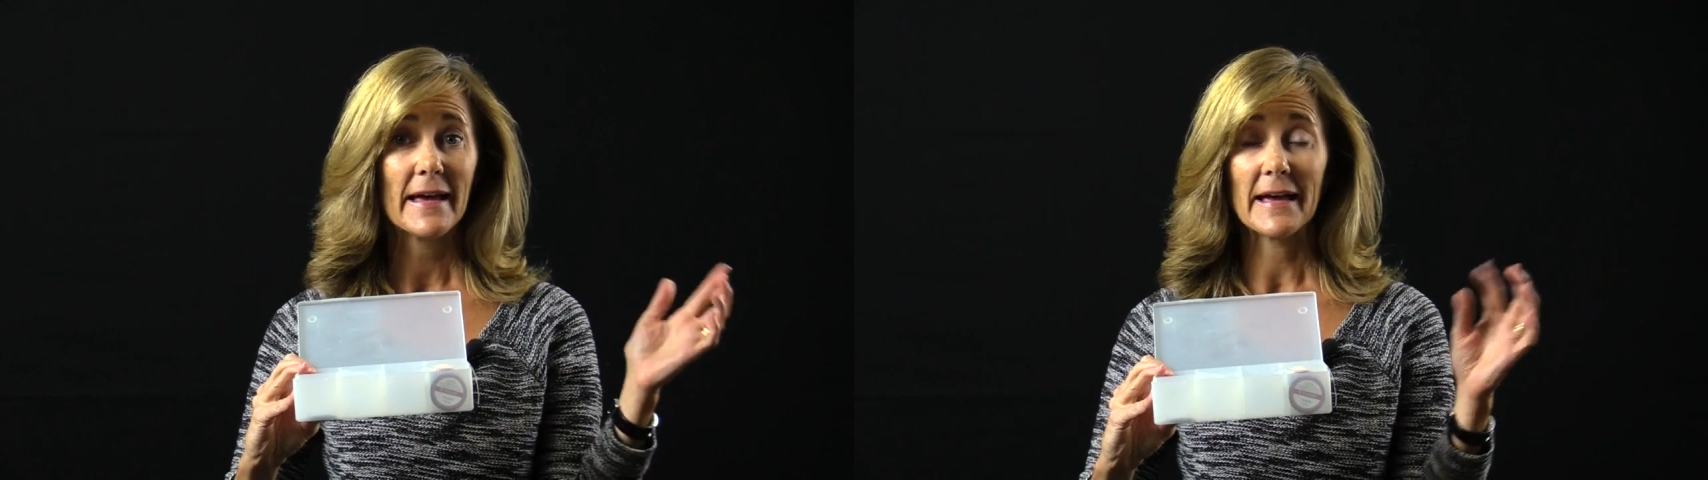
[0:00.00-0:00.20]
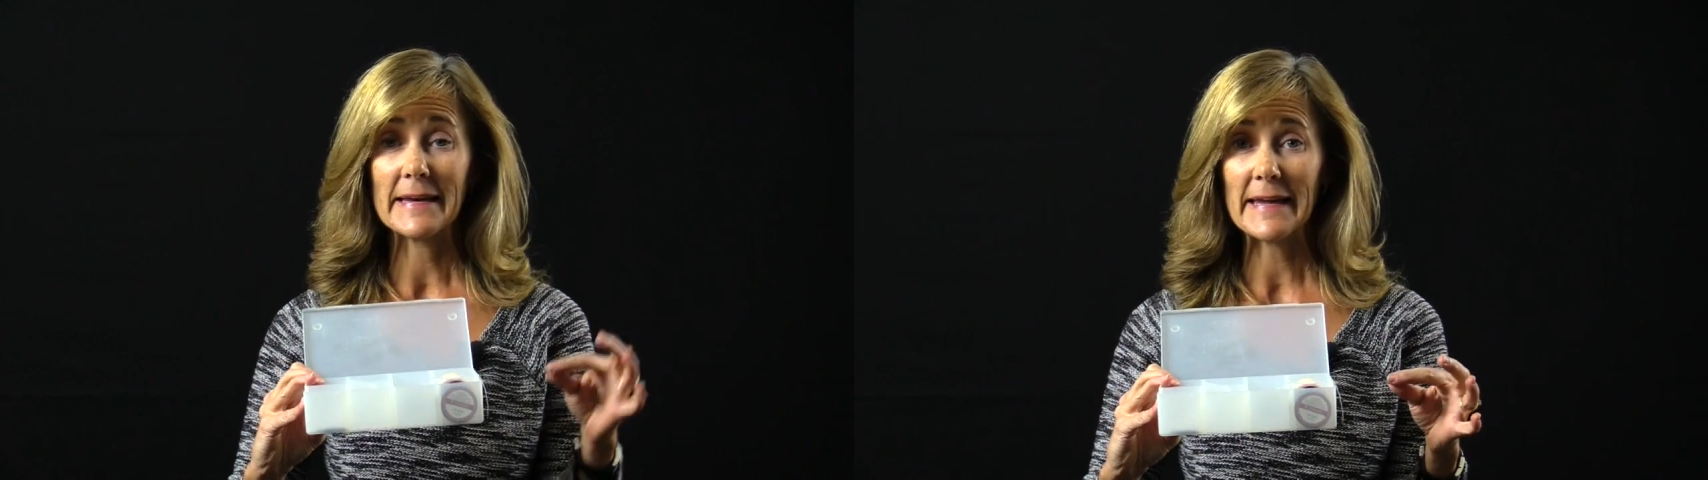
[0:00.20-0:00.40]

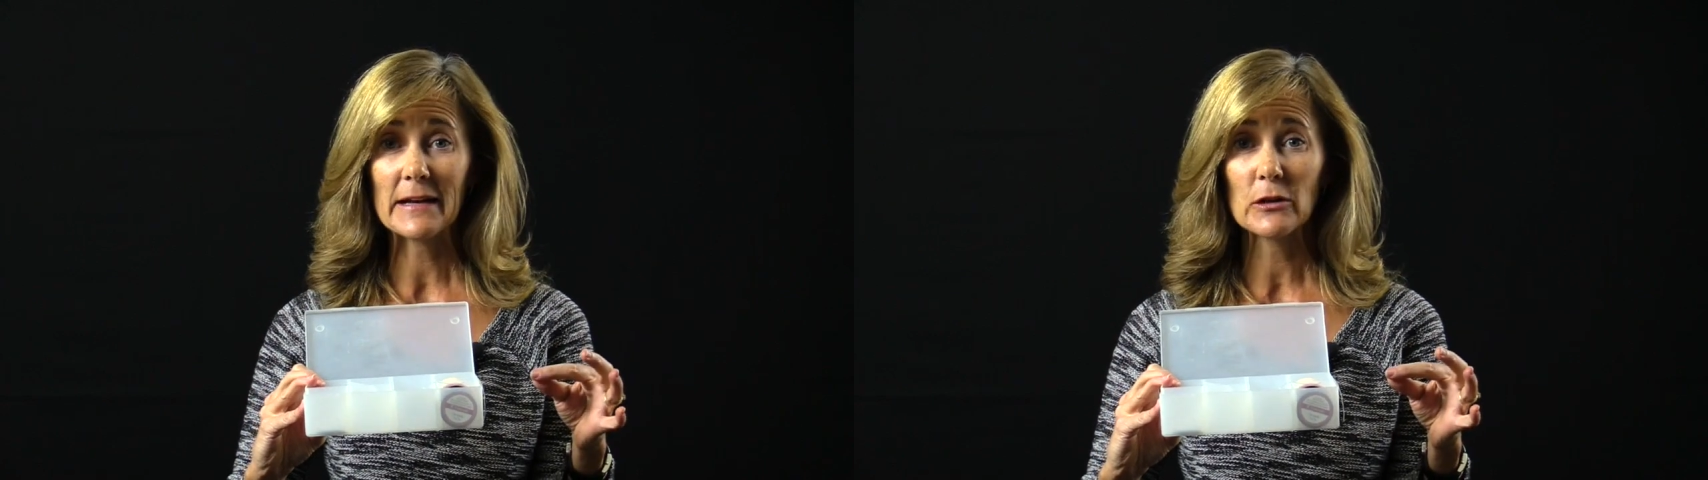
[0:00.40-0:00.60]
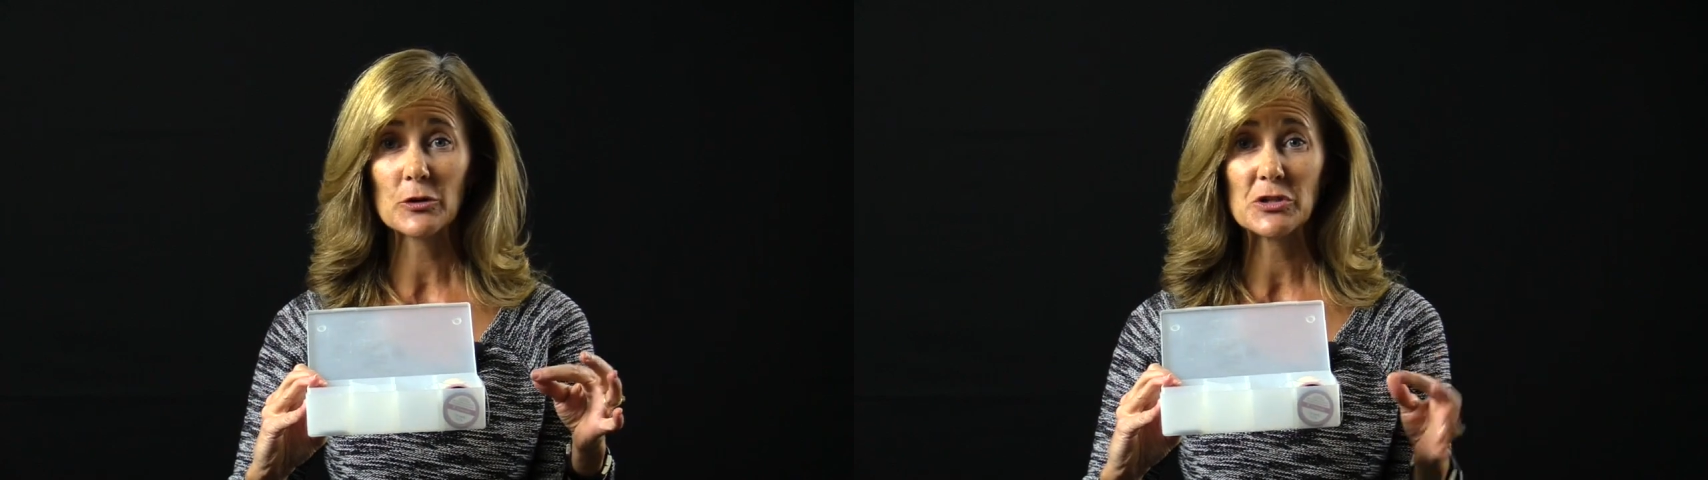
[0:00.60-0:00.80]
a
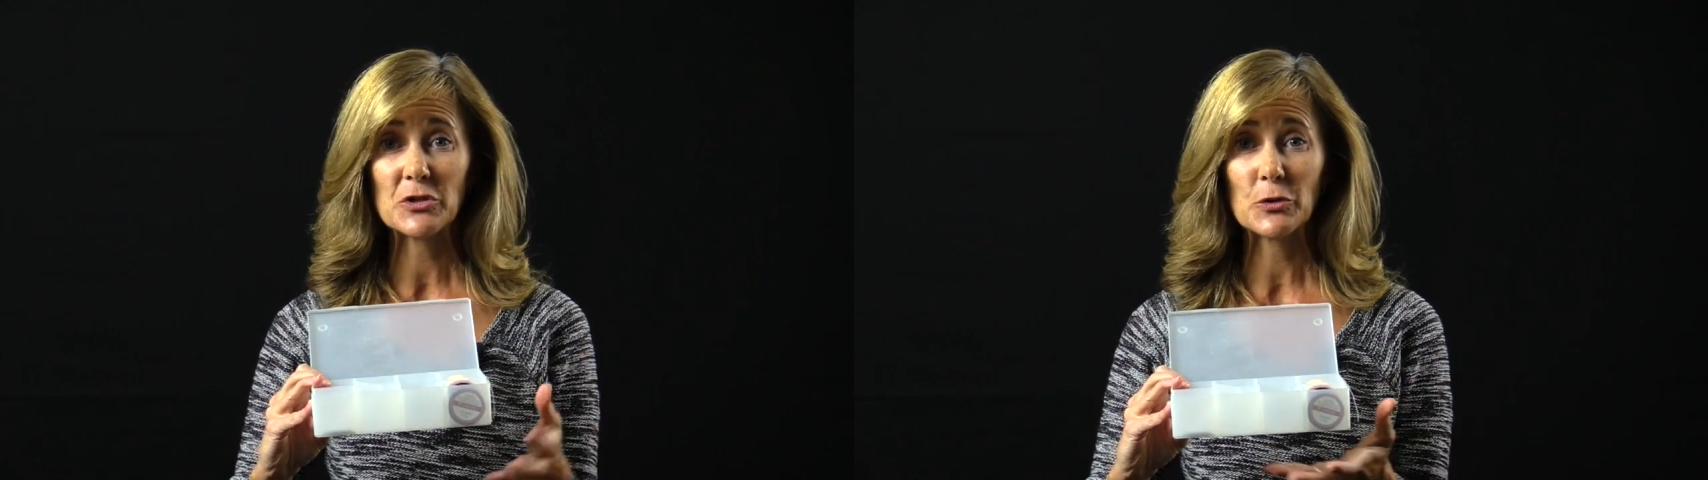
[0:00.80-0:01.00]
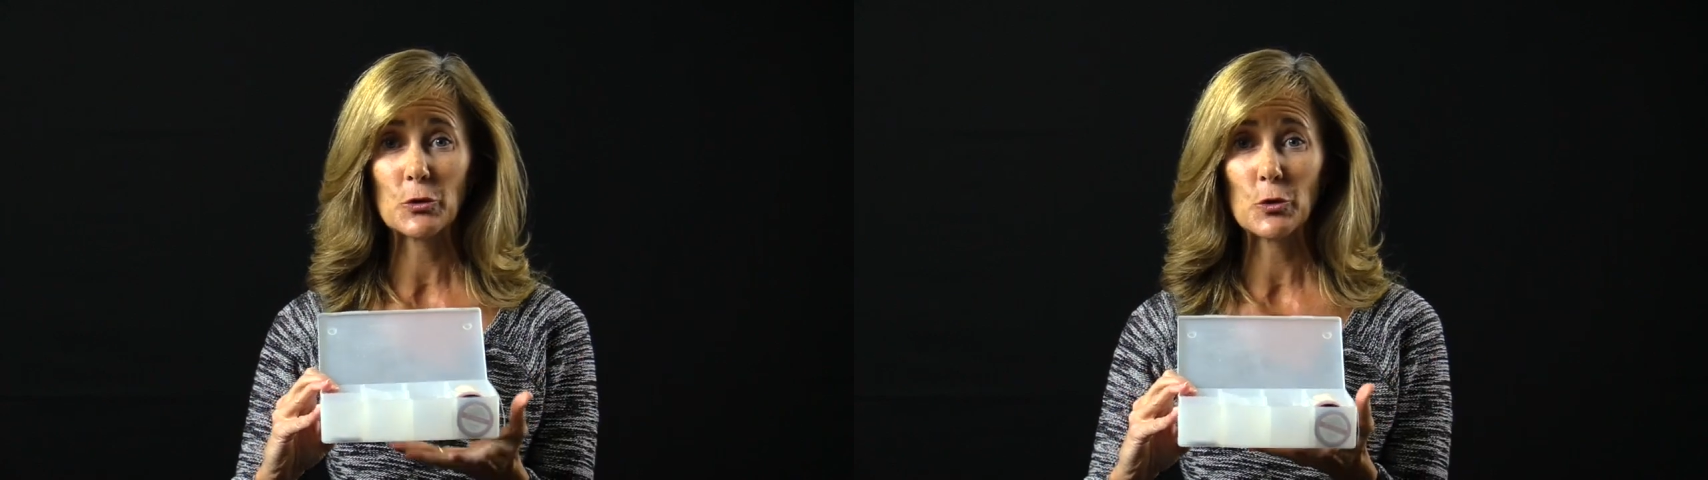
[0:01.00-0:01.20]
needle or
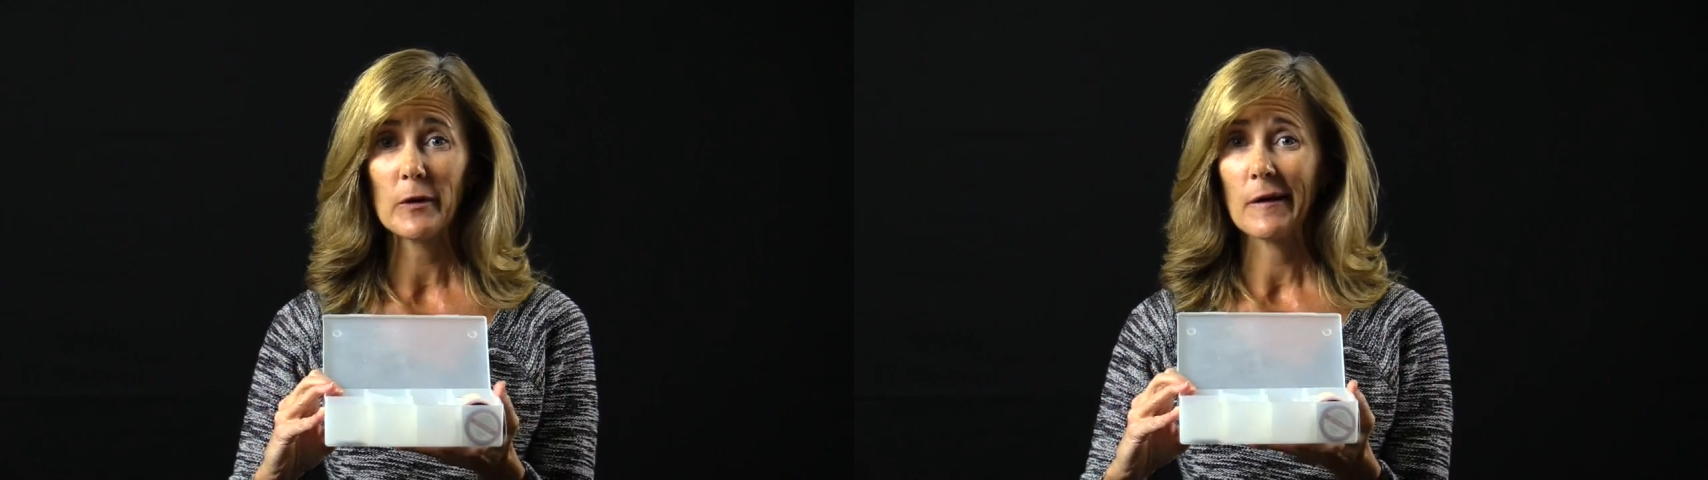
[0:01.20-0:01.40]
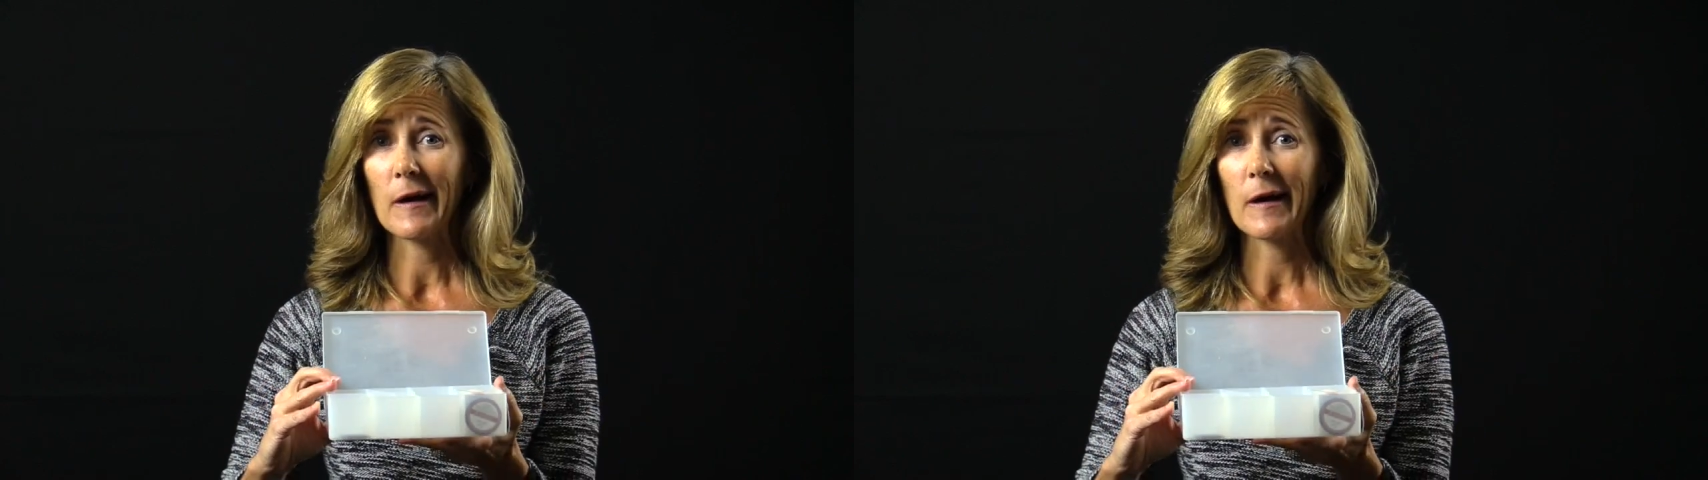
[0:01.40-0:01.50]
two,